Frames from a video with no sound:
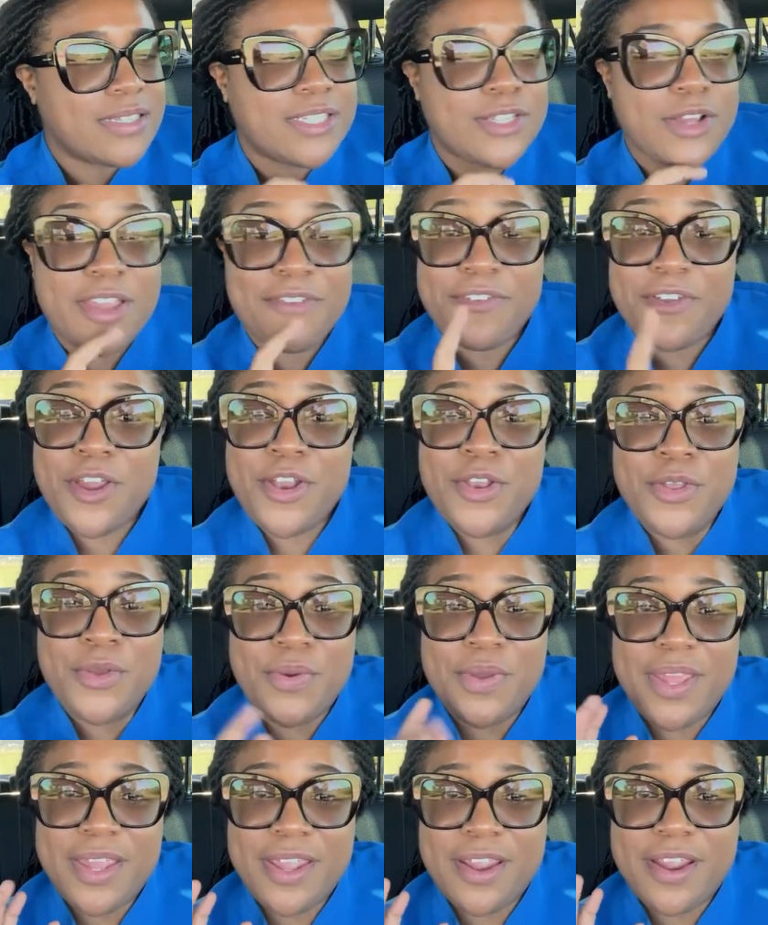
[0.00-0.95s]
So if you're
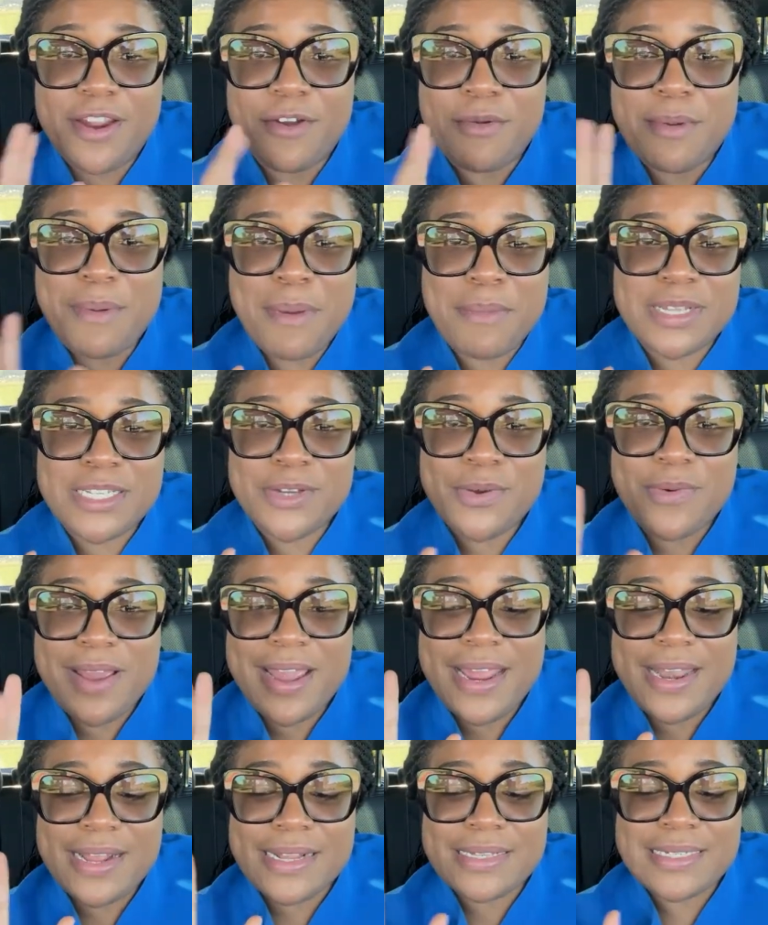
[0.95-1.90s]
new here, remember to go
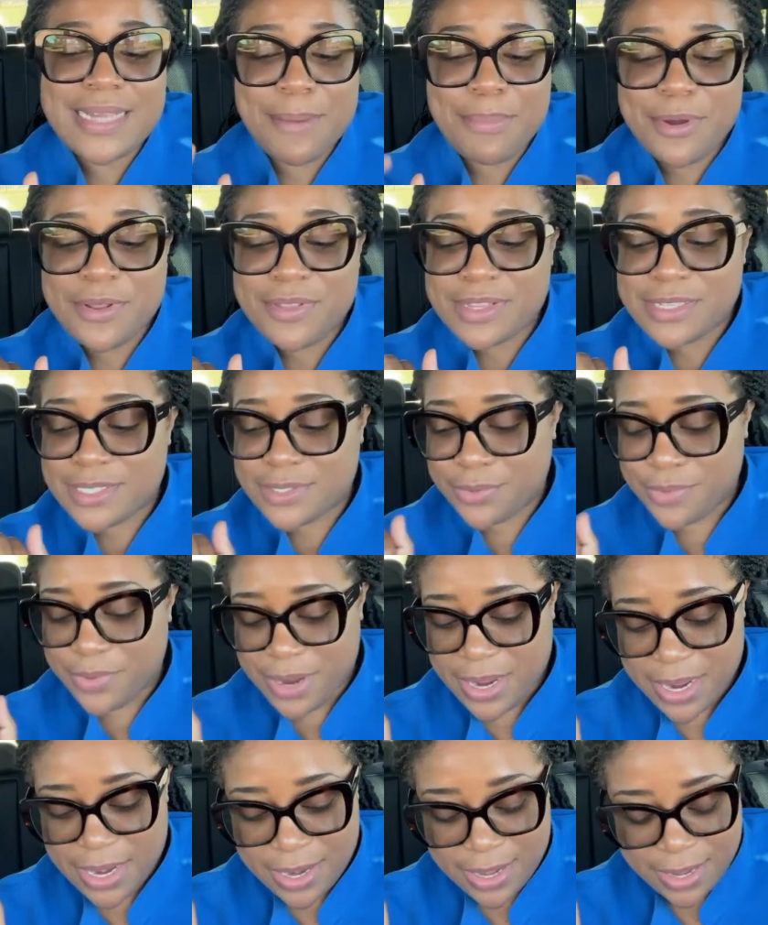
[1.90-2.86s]
ahead and tap on the
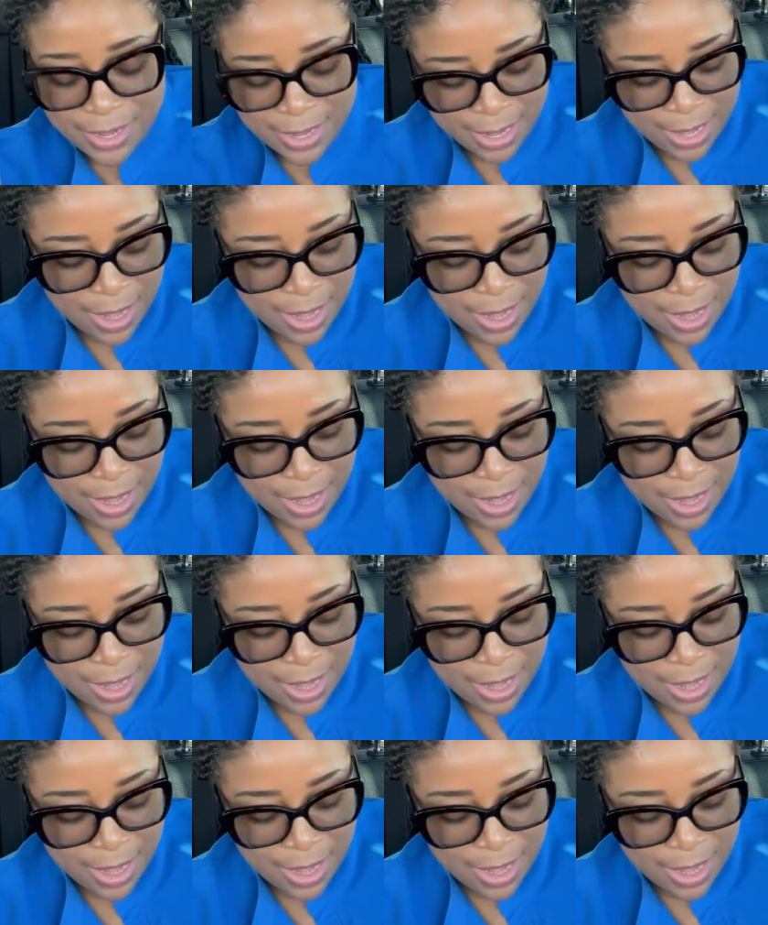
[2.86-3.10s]
screen.